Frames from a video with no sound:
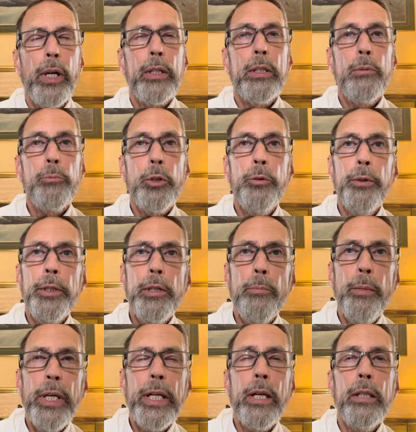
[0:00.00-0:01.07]
And I'm going to
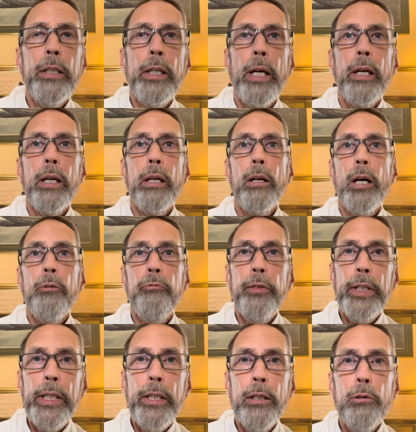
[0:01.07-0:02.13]
make a
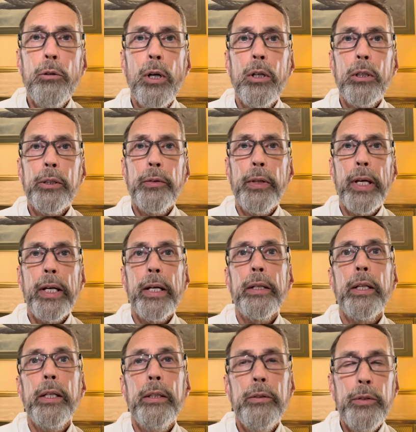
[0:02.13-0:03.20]
video on that
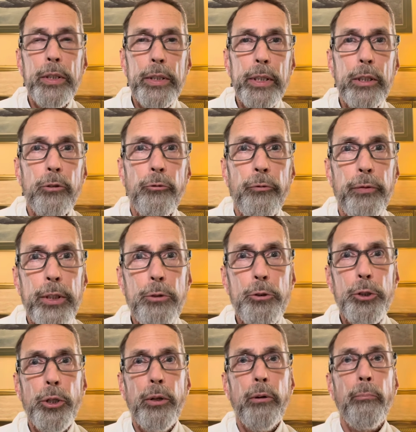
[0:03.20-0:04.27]
in the near
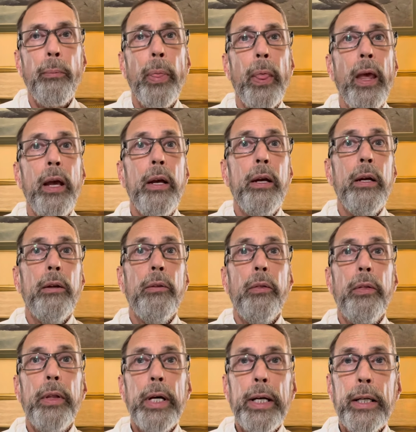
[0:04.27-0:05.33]
future.
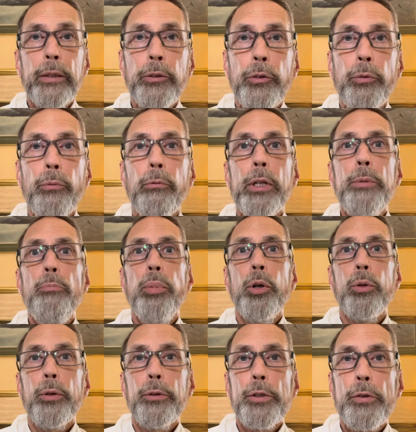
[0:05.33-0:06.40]
That's
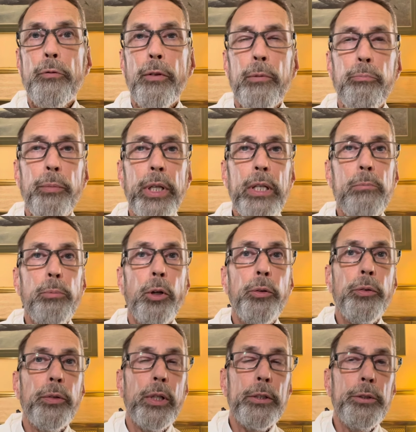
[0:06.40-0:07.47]
reports from people
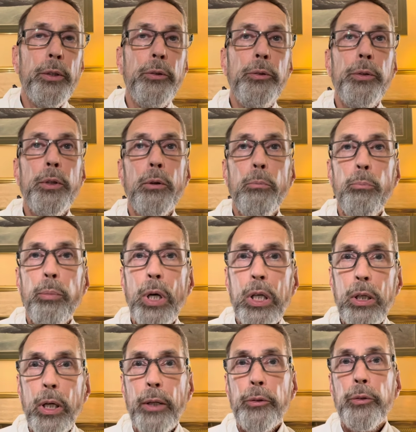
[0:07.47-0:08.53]
such as your
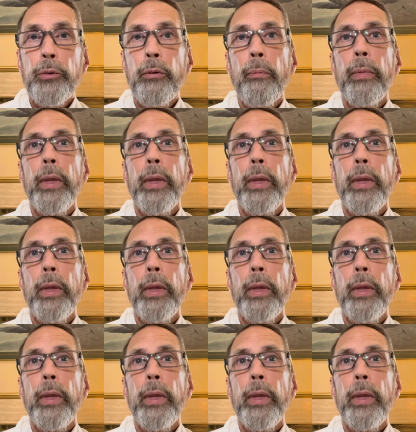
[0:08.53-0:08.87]
boss,